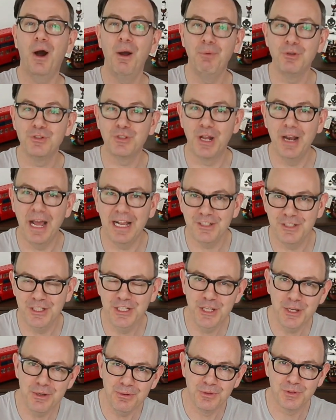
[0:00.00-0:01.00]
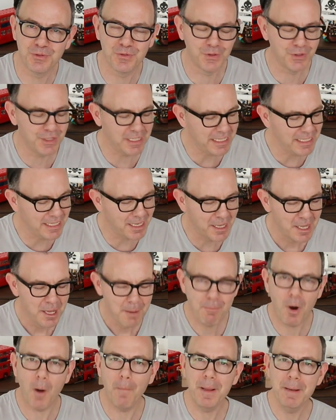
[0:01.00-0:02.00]
was going to actually use for
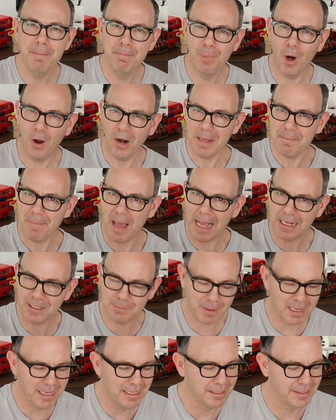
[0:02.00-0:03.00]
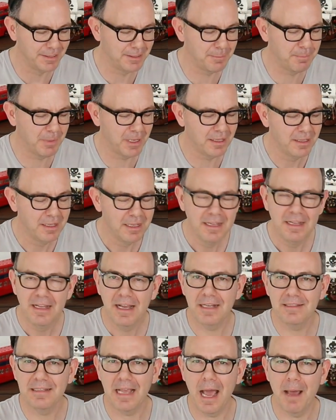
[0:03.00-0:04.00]
the popping poly bags playlist. But
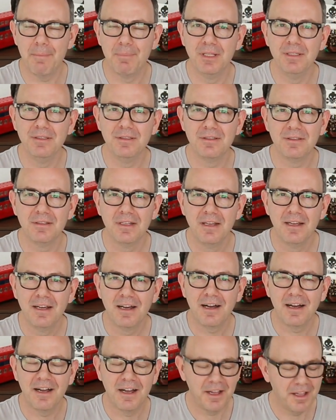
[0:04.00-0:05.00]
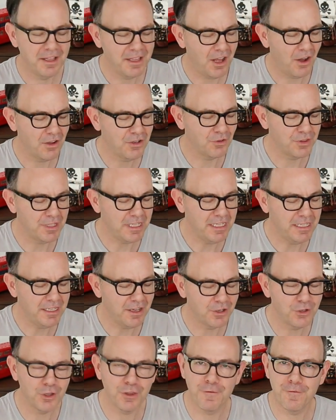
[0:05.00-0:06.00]
as it happens, I got the
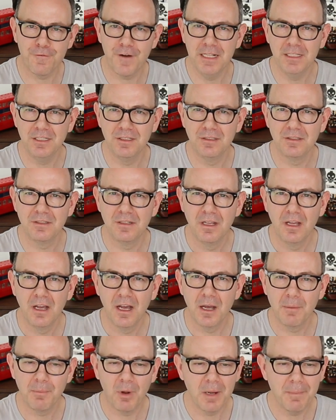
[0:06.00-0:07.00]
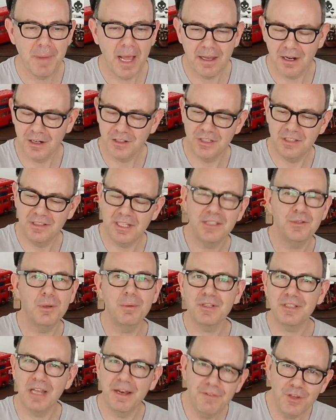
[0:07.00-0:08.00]
friend's poly bag, and I just said to
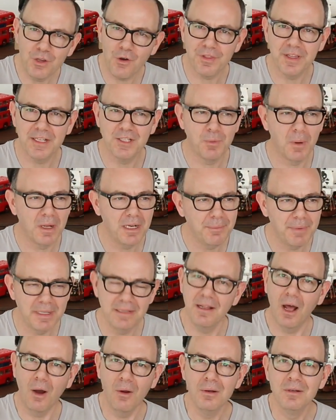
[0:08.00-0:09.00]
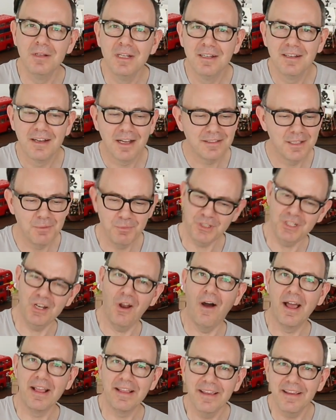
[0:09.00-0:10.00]
him, I said, have you got this one? He went, no. I said, would
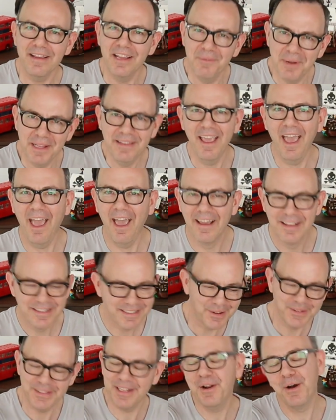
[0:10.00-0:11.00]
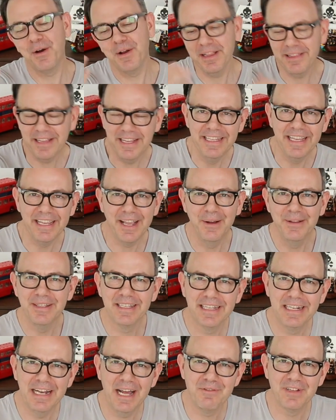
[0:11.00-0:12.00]
you like it? He went, yeah. So I said, all right, there you go,
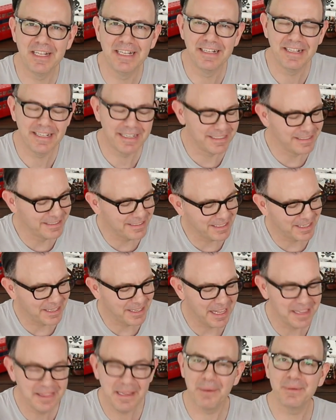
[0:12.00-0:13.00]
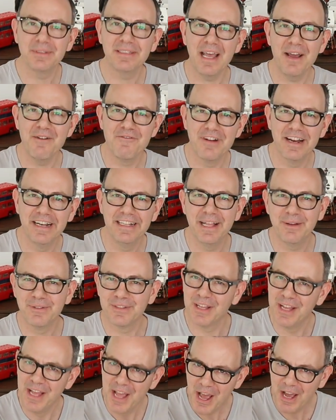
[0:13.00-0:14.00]
you can have it. And that was that really. That
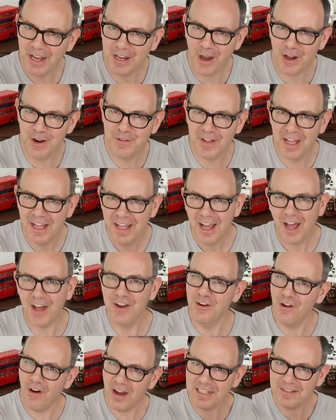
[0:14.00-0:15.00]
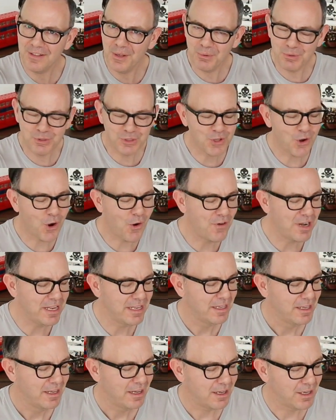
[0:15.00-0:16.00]
was a kind of a nice little
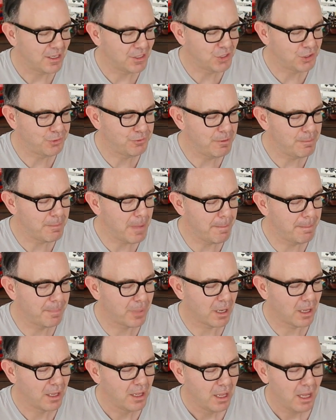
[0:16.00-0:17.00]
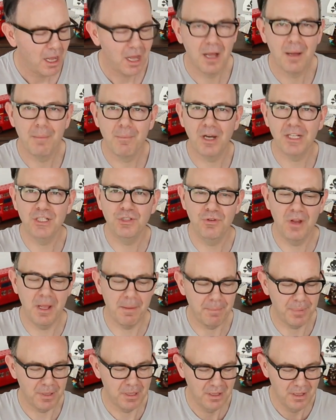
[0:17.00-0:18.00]
story to remember my
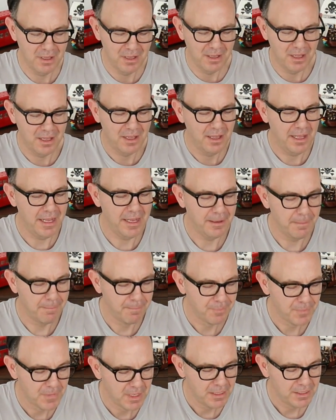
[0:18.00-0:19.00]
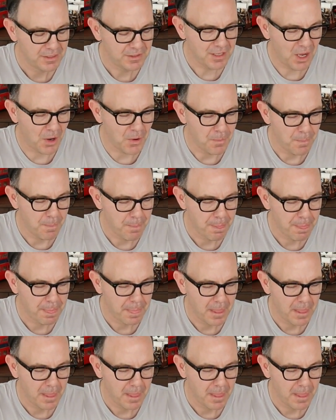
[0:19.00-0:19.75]
trip in. So